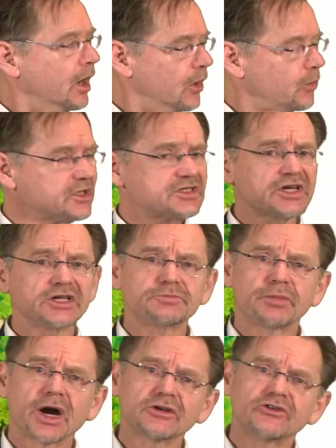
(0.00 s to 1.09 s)
When such
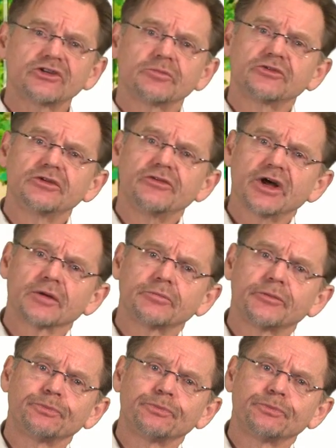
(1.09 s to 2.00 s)
partnerships develop,